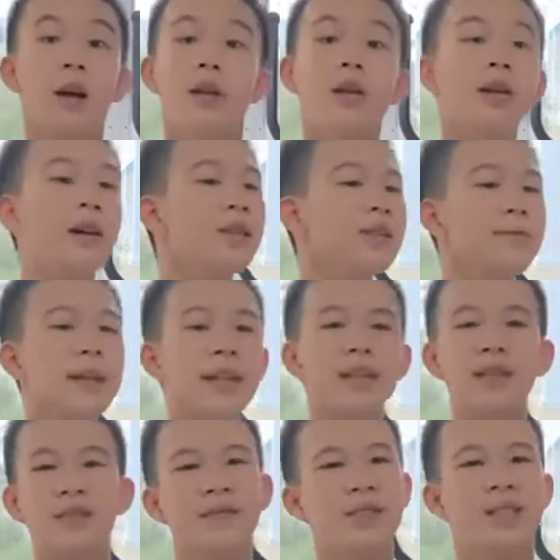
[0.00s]
not
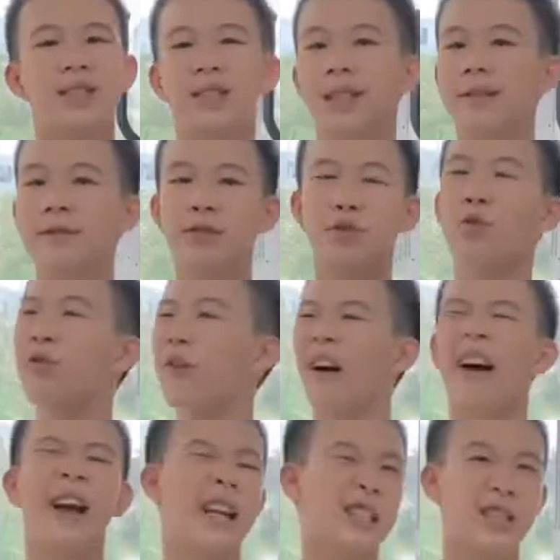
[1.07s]
because of its
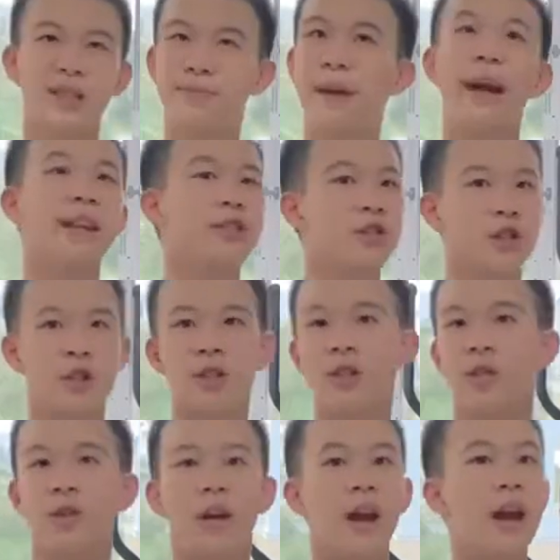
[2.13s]
territorial
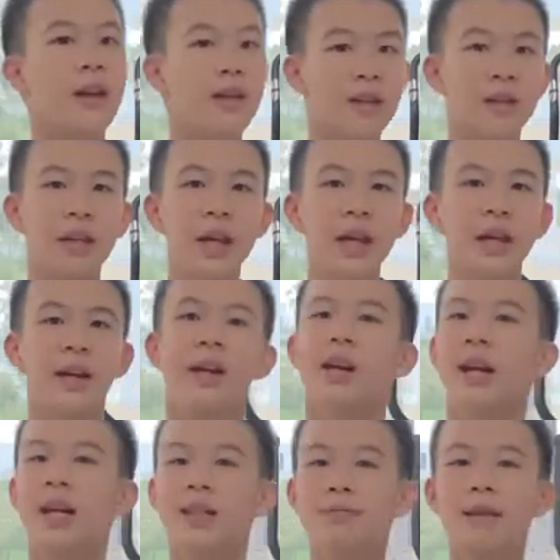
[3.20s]
expansion or anything,
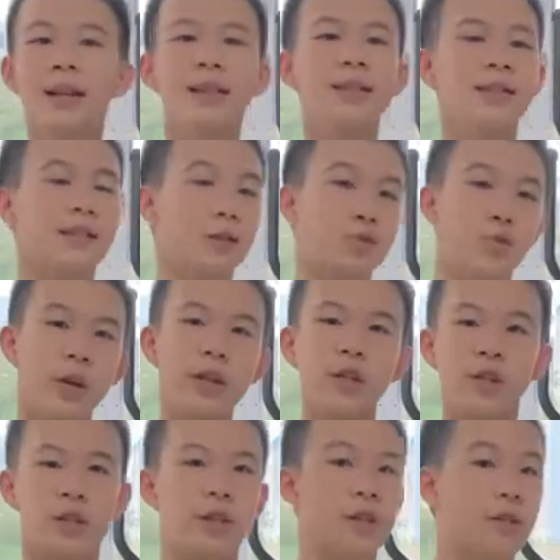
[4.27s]
it's because it's
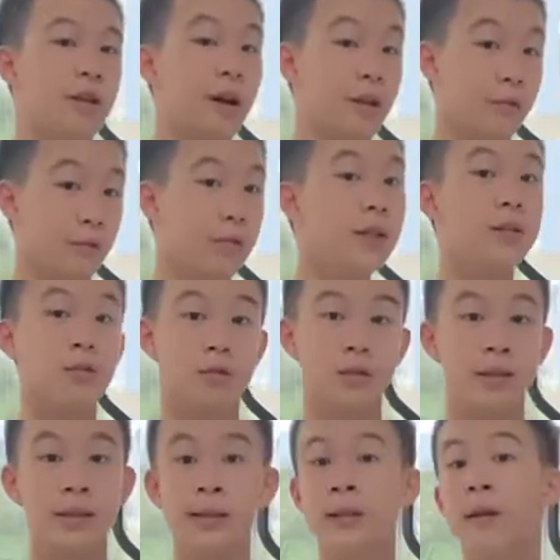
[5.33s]
rich in a lot of
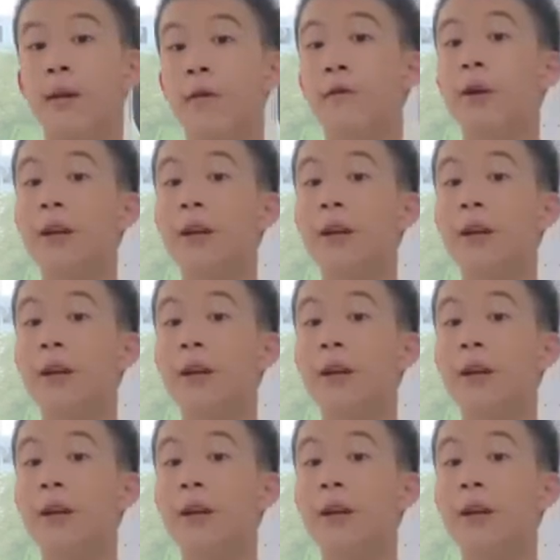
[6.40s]
resources. For